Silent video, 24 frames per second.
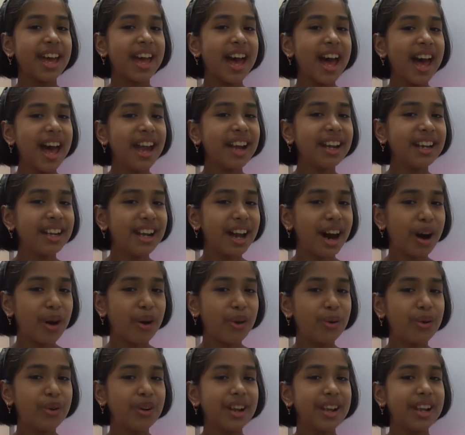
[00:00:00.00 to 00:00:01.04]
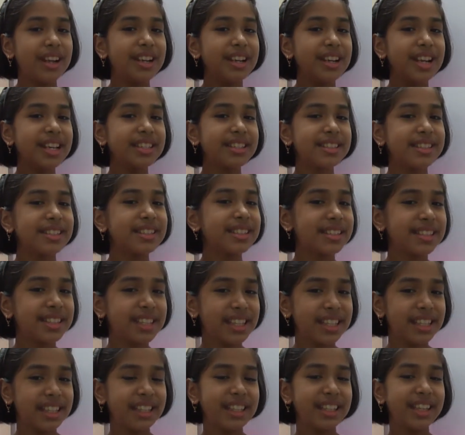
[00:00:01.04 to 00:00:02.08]
And now let's
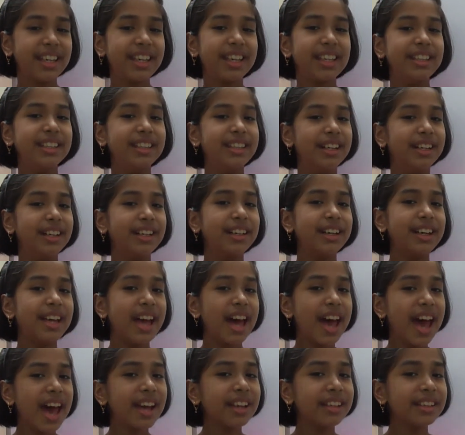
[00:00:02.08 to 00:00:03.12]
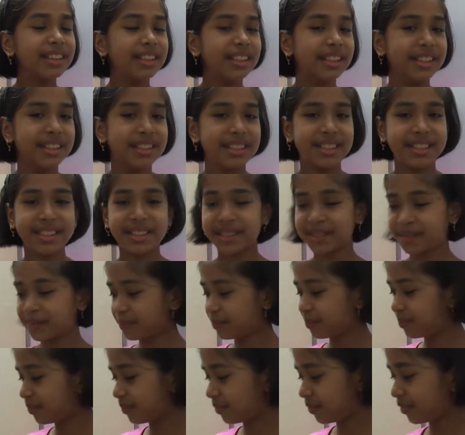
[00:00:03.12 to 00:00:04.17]
see the angles.
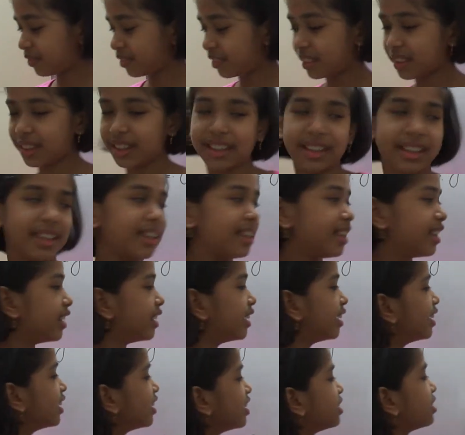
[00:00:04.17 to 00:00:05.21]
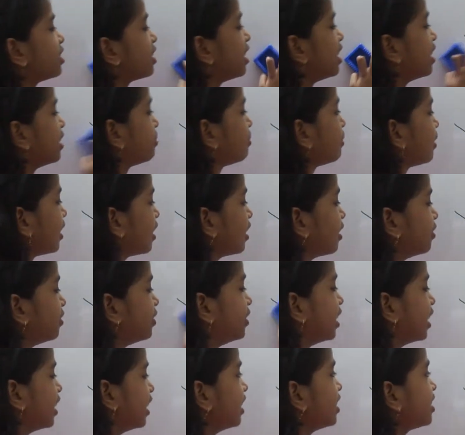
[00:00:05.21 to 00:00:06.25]
So let me rub
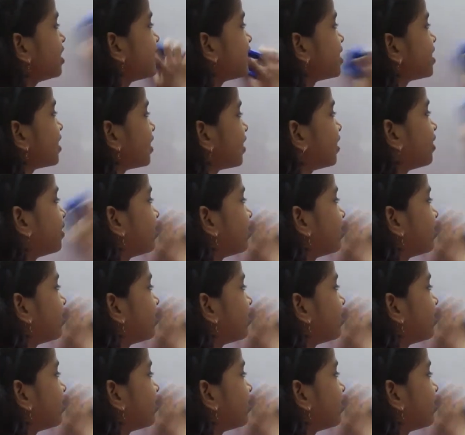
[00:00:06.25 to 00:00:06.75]
this